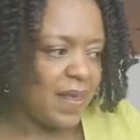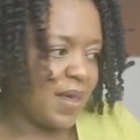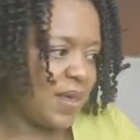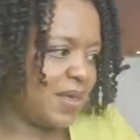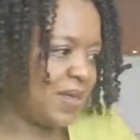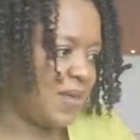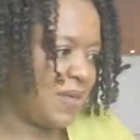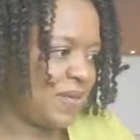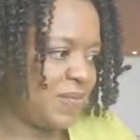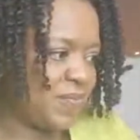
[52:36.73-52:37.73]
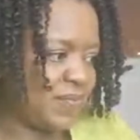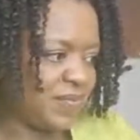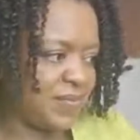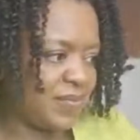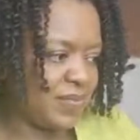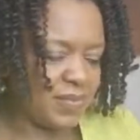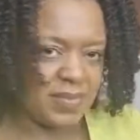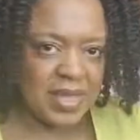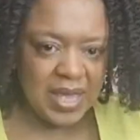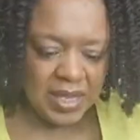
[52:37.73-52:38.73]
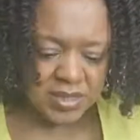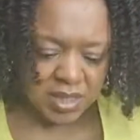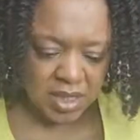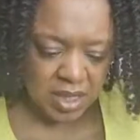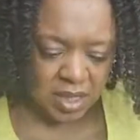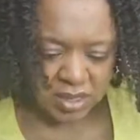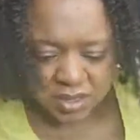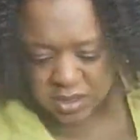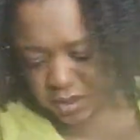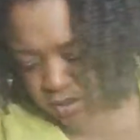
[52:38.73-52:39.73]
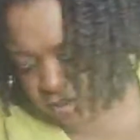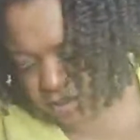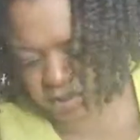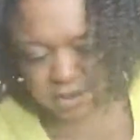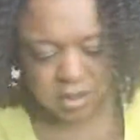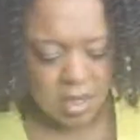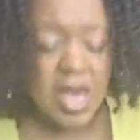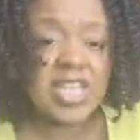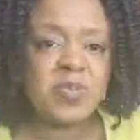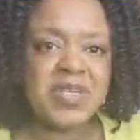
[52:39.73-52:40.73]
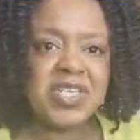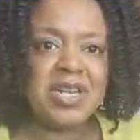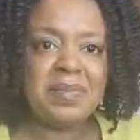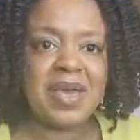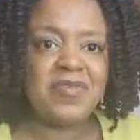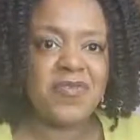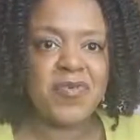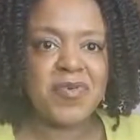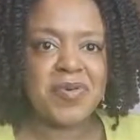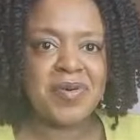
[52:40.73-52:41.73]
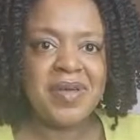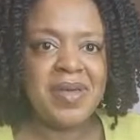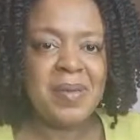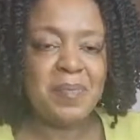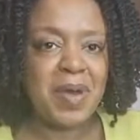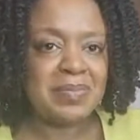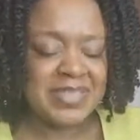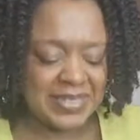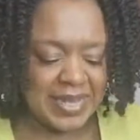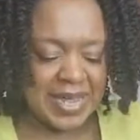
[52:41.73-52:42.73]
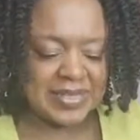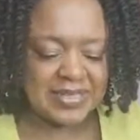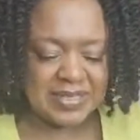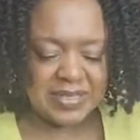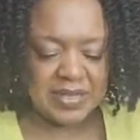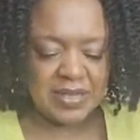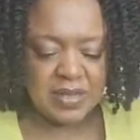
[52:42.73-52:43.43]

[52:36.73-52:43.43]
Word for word: um it is especially made for mums and dads.